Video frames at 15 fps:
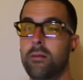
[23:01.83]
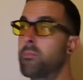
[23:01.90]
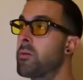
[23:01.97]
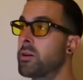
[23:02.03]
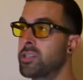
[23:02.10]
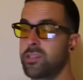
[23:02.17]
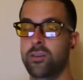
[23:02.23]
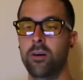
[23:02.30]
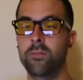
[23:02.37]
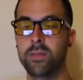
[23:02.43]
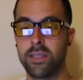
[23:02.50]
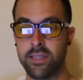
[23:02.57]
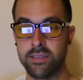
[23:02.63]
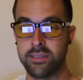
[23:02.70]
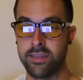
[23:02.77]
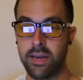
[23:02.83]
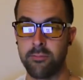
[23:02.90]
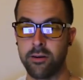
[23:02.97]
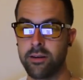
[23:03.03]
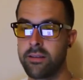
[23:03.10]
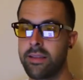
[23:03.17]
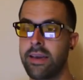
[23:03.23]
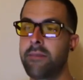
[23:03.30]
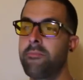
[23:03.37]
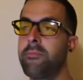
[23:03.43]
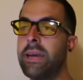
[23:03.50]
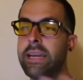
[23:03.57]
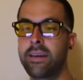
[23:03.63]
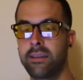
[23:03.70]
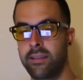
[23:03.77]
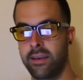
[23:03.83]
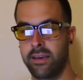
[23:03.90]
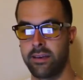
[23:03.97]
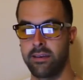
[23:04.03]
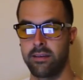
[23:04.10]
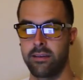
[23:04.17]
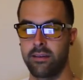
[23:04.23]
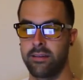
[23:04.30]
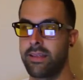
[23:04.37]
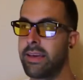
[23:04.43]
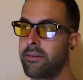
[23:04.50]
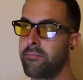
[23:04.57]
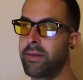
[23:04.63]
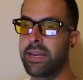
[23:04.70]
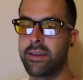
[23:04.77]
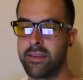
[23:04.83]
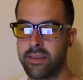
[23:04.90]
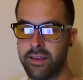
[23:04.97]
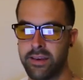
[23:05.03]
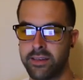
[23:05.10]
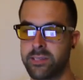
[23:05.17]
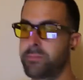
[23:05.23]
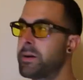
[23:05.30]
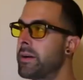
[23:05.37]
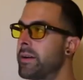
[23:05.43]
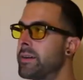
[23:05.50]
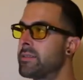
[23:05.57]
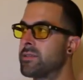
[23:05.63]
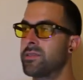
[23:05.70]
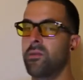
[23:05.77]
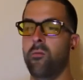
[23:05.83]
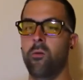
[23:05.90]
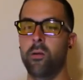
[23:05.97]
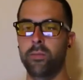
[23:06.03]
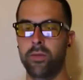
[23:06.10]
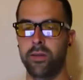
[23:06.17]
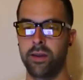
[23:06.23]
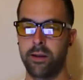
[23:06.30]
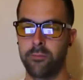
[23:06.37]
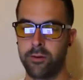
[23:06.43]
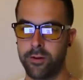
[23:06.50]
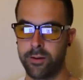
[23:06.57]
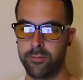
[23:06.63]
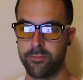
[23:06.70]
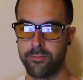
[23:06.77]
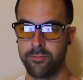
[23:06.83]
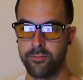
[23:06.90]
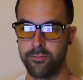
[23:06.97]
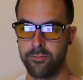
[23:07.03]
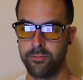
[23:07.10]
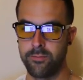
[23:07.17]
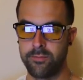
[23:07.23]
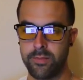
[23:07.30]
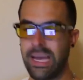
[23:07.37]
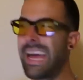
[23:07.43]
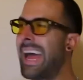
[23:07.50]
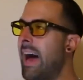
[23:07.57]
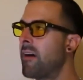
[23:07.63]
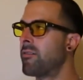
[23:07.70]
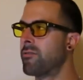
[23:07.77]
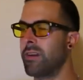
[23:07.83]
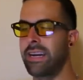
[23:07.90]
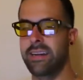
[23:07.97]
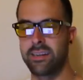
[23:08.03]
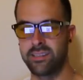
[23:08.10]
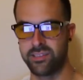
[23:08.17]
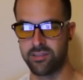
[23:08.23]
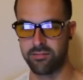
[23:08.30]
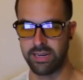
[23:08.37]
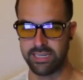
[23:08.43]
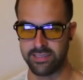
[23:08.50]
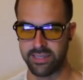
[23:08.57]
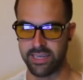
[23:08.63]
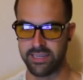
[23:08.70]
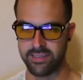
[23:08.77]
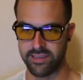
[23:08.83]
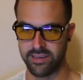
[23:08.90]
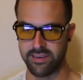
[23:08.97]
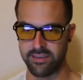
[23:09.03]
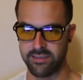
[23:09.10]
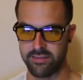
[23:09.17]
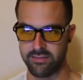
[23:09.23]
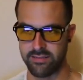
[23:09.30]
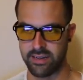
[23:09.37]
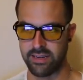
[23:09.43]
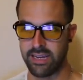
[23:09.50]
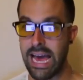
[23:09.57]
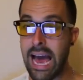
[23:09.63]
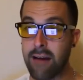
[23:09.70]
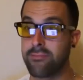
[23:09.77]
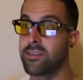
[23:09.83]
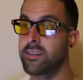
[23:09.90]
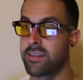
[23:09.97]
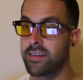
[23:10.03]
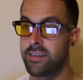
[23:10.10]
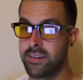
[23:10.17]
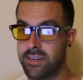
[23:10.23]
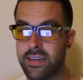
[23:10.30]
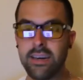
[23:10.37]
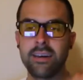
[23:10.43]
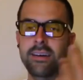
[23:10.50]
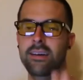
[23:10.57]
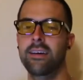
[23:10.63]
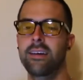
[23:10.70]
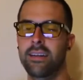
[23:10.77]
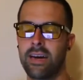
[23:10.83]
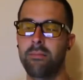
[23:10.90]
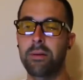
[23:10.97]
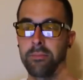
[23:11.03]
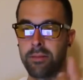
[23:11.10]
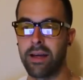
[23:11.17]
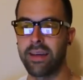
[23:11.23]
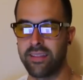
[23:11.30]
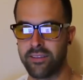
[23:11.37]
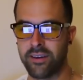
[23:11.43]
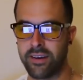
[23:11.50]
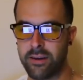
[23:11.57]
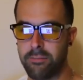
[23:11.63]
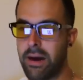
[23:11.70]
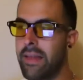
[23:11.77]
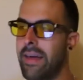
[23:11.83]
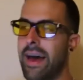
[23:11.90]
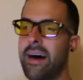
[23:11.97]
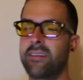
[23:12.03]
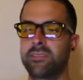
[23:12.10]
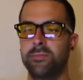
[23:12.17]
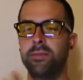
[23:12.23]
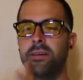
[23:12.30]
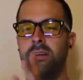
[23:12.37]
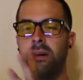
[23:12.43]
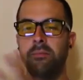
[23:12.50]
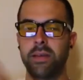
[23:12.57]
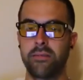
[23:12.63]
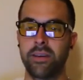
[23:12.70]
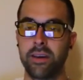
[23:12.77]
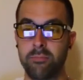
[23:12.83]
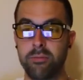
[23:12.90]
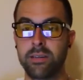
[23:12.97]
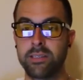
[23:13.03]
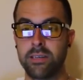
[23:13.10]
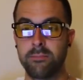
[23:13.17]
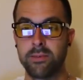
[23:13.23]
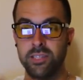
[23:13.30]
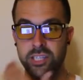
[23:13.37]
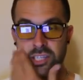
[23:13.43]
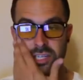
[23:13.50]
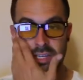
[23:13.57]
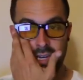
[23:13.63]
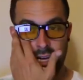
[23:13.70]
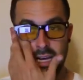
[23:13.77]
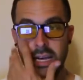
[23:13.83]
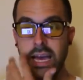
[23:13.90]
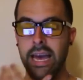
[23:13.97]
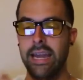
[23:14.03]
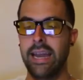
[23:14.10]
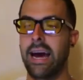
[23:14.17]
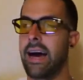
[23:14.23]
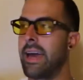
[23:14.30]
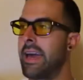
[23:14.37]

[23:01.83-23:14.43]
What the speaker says: purchase homes in this neighborhood, they immediately experience the warmth of the neighborhood. How great it is to raise kids here, right? After da da da da. Now I'm implying that they're gonna buy the house, but I'm giving a presupposition, and